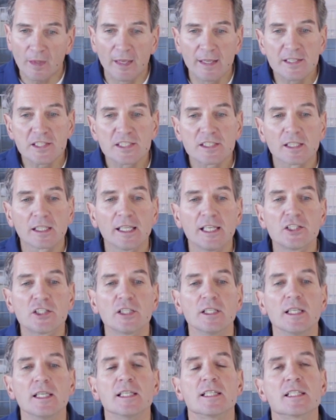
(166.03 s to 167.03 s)

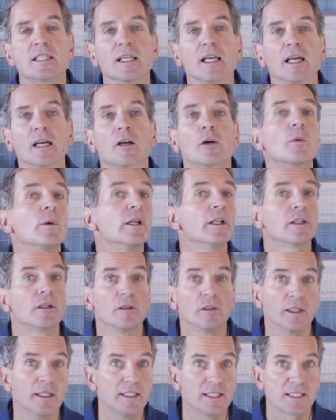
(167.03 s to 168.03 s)
Installation is uh,
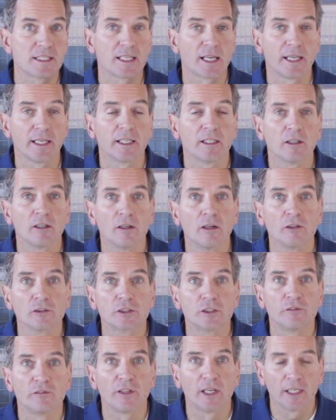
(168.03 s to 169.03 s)
critical in deciding on an
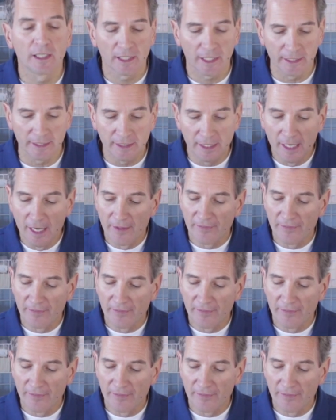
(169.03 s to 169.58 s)
ultraviolet light.